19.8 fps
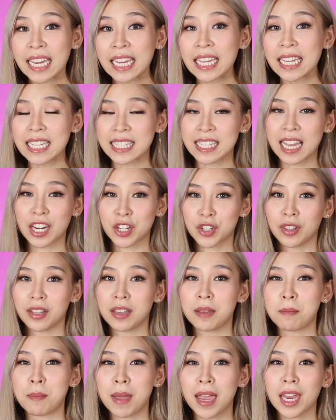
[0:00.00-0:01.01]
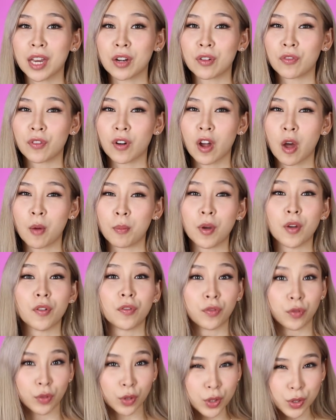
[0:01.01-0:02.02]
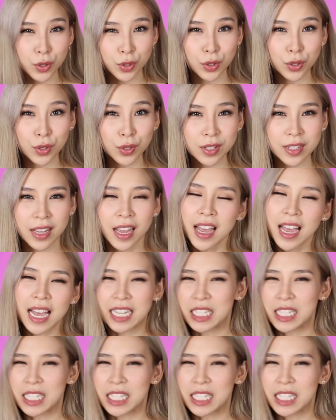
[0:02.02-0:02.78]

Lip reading: ink is actually made from fruit juice,